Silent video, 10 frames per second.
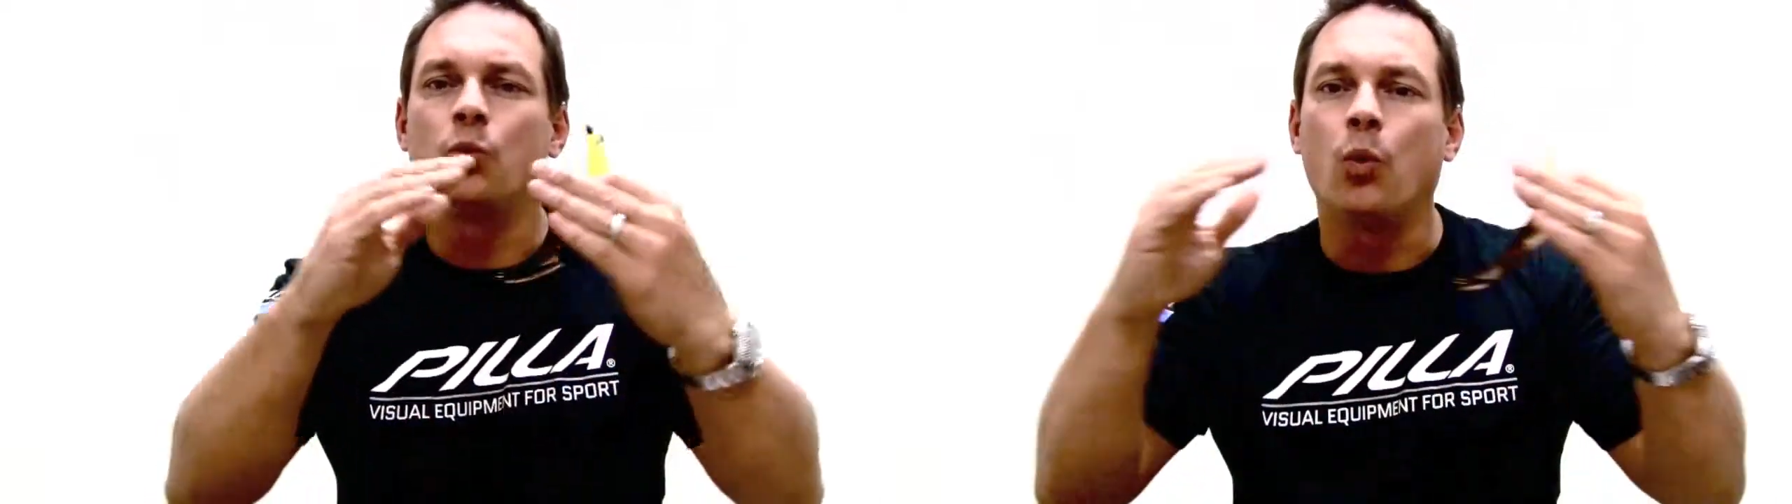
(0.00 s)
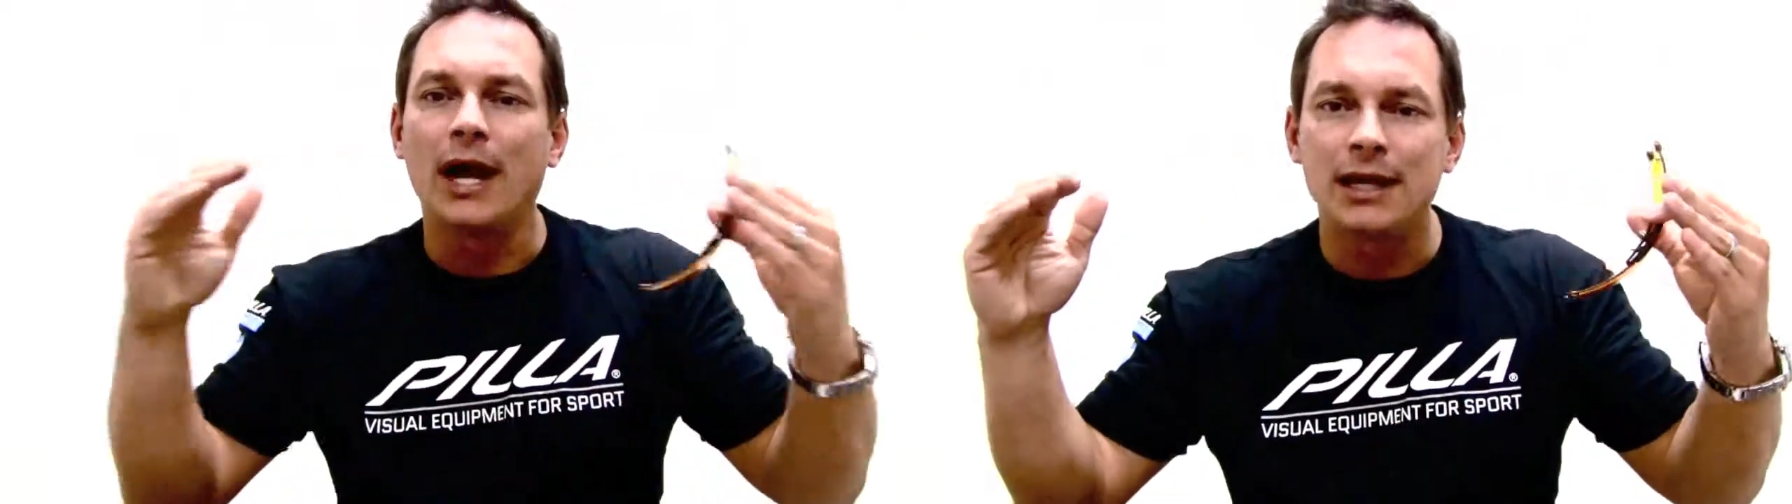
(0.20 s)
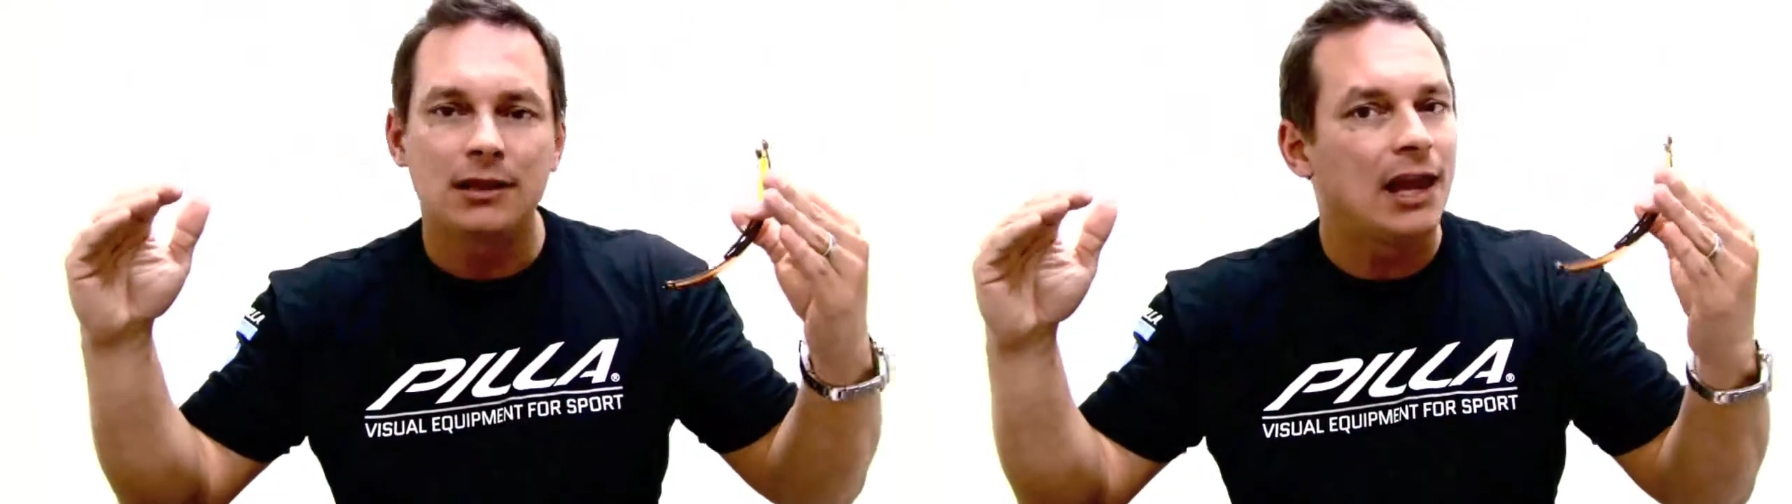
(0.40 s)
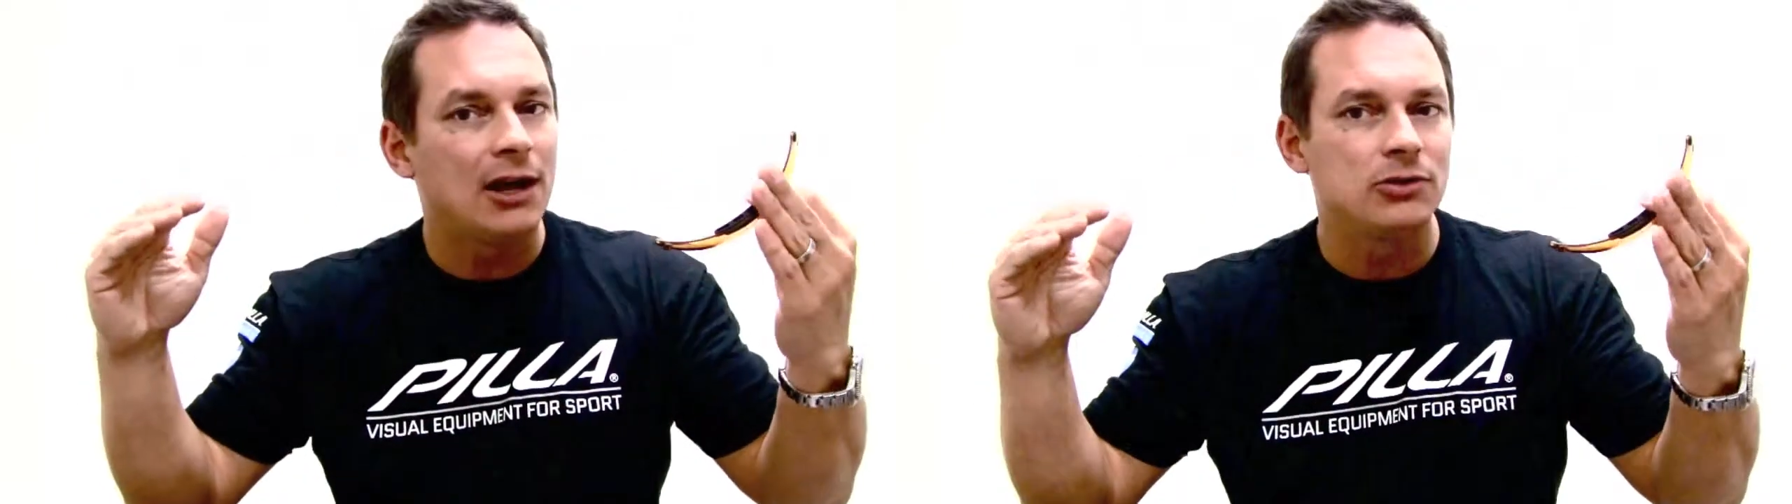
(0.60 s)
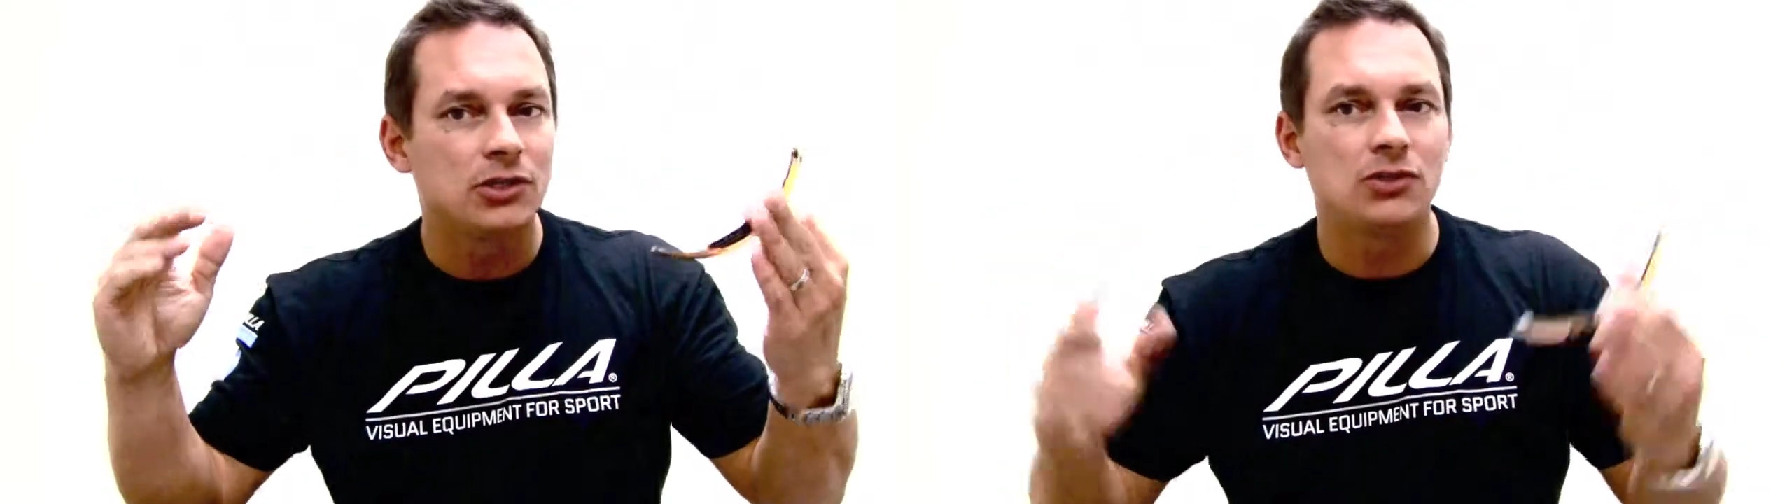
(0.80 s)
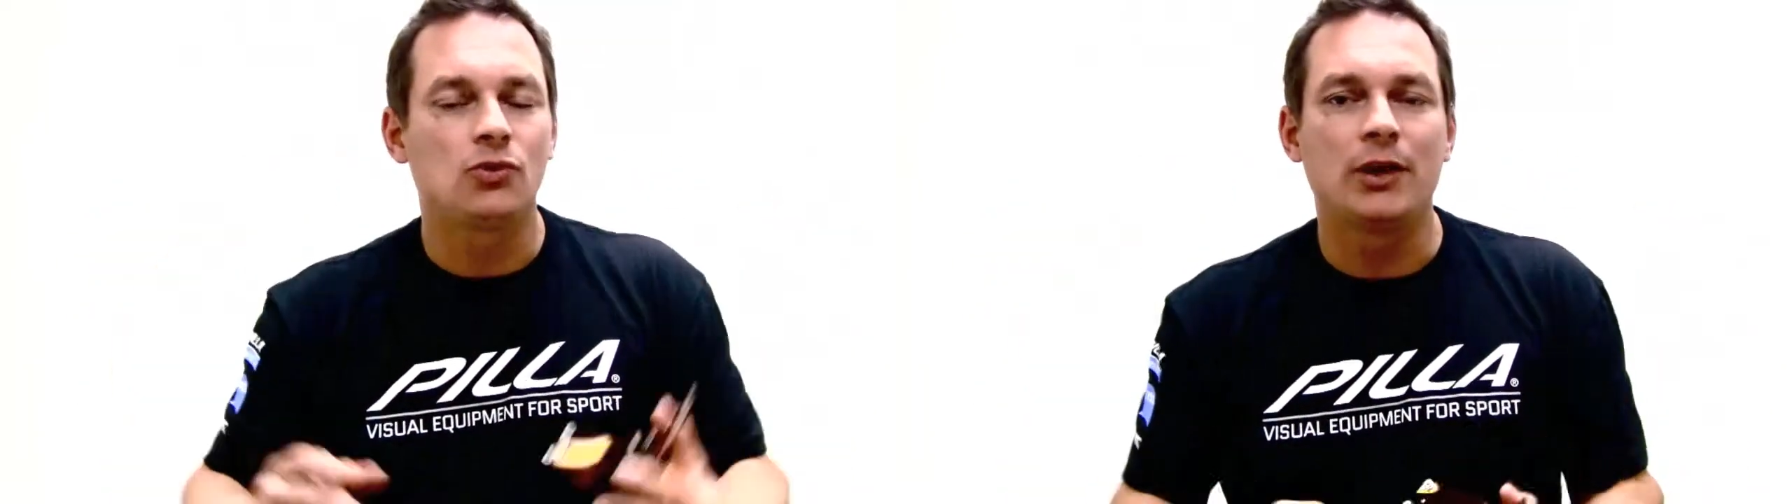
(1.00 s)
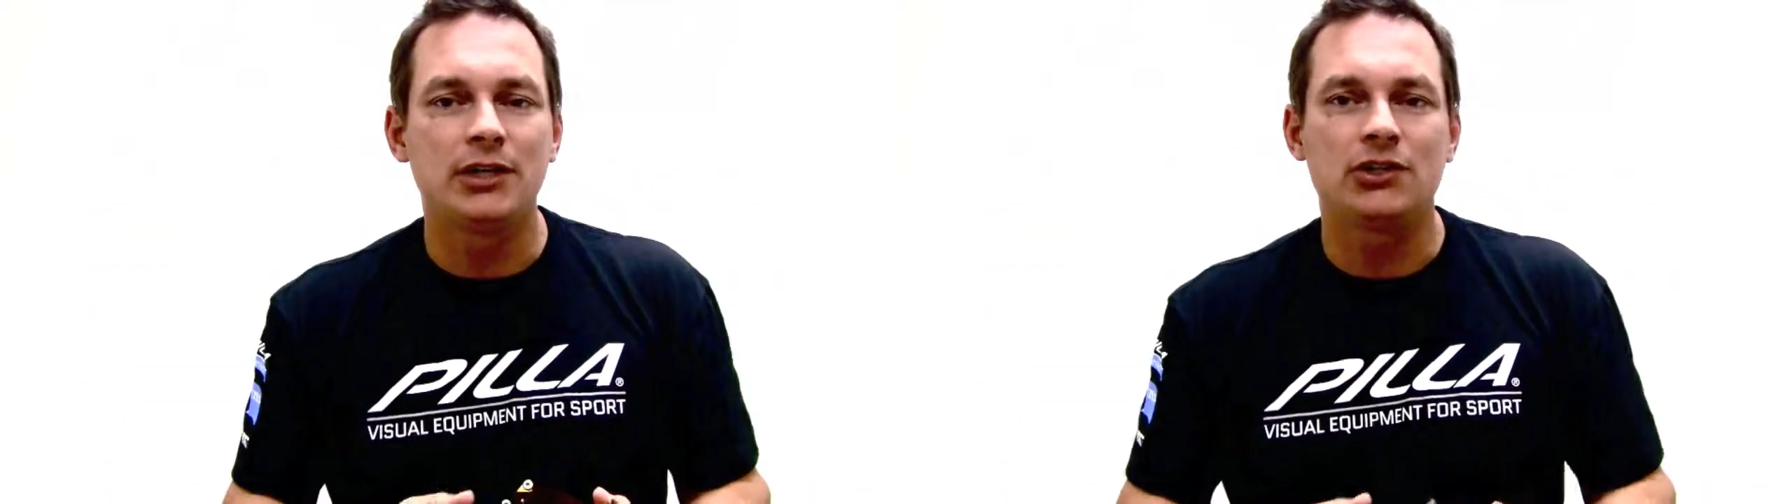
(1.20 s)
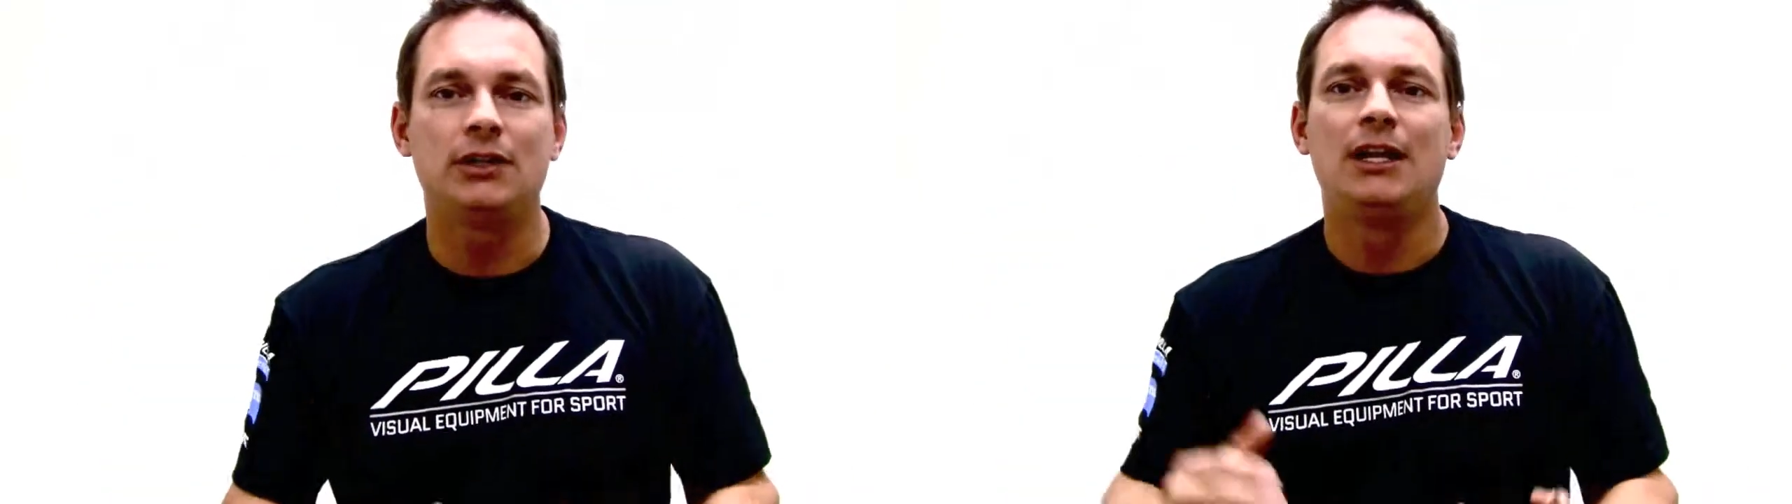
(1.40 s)
white cloud
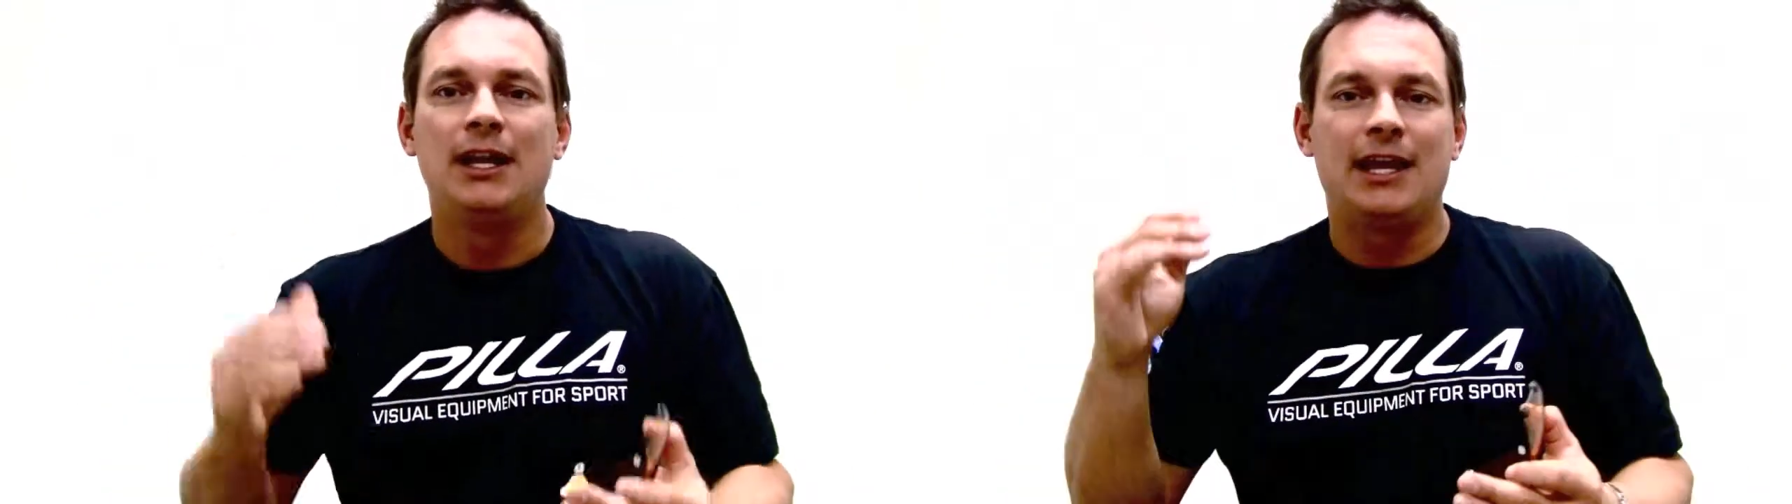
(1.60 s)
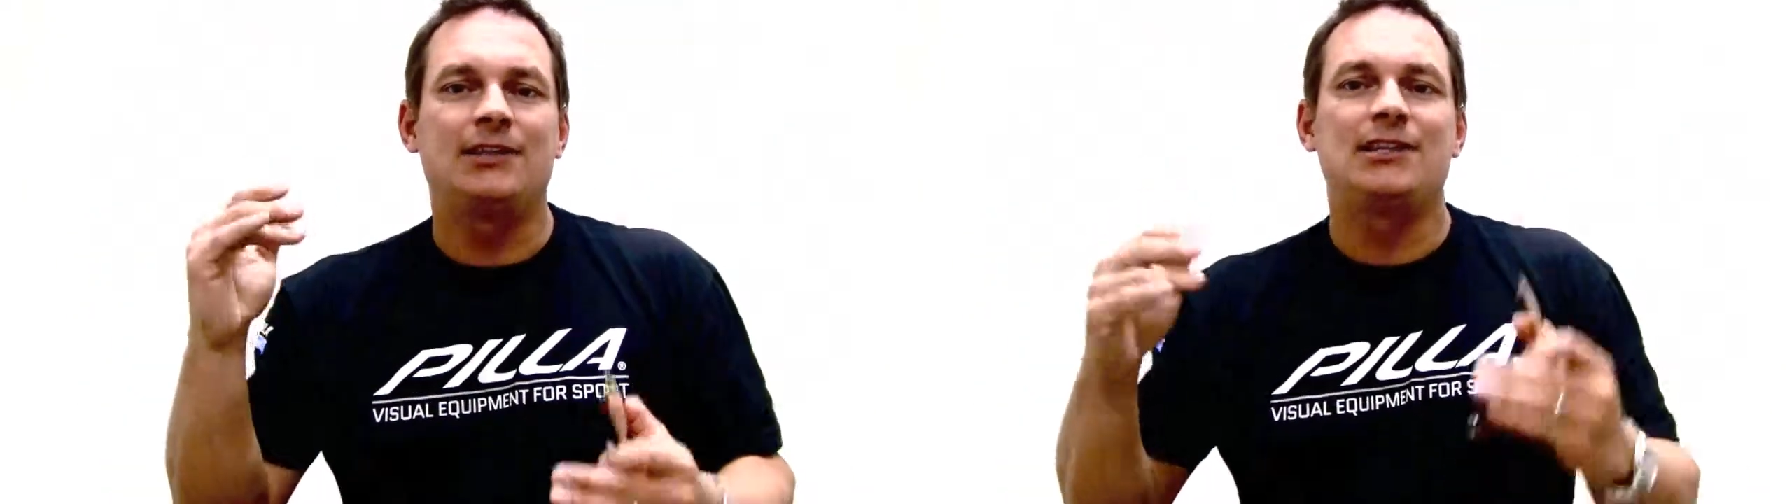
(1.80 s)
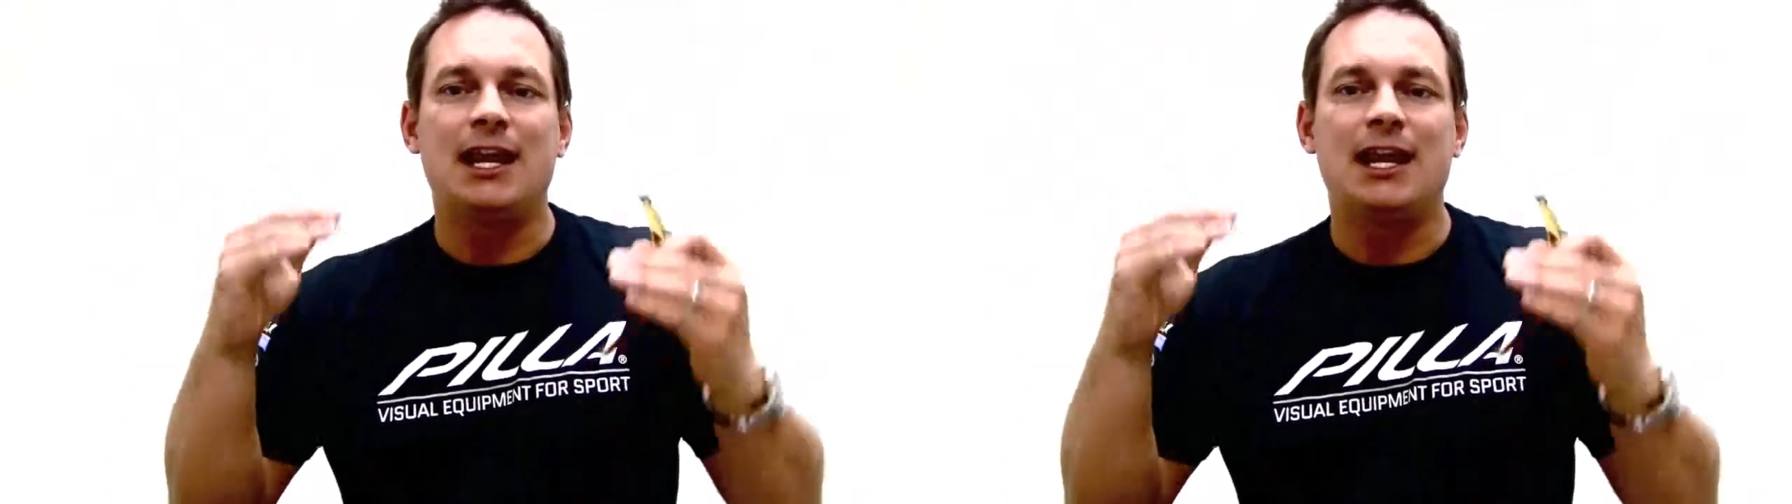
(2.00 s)
situation, it's